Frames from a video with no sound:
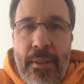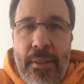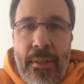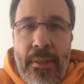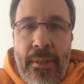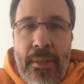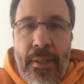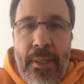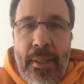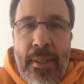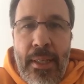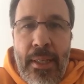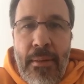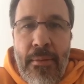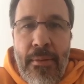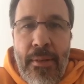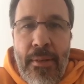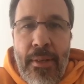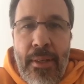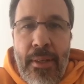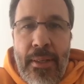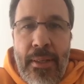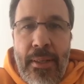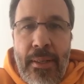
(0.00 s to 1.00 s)

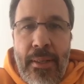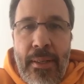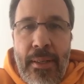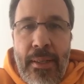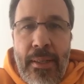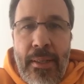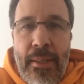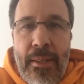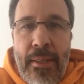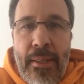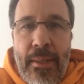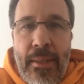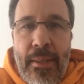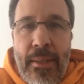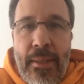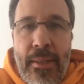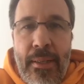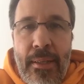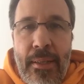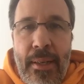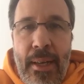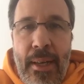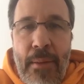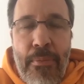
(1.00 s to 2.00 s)
this
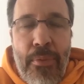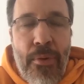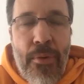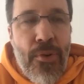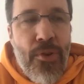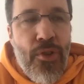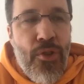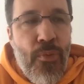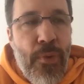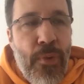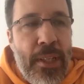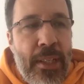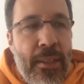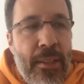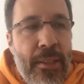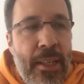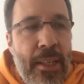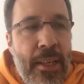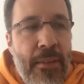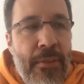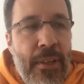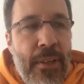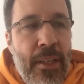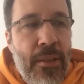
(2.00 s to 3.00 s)
approach without
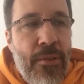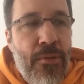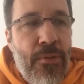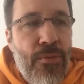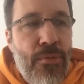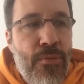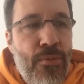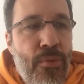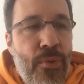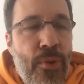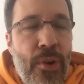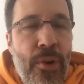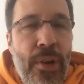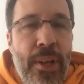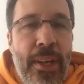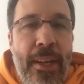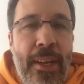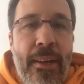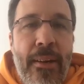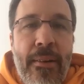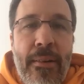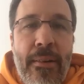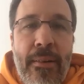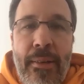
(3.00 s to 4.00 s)
having to
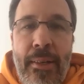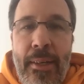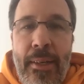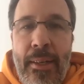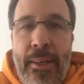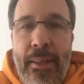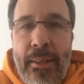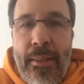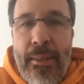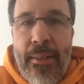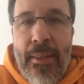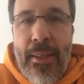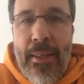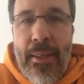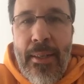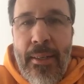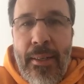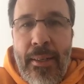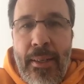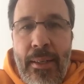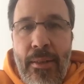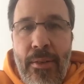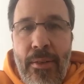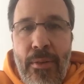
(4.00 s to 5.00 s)
hear
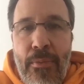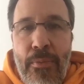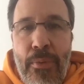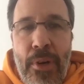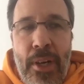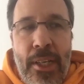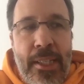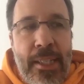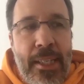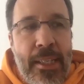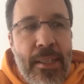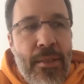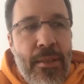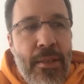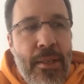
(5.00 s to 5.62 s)
their inner process.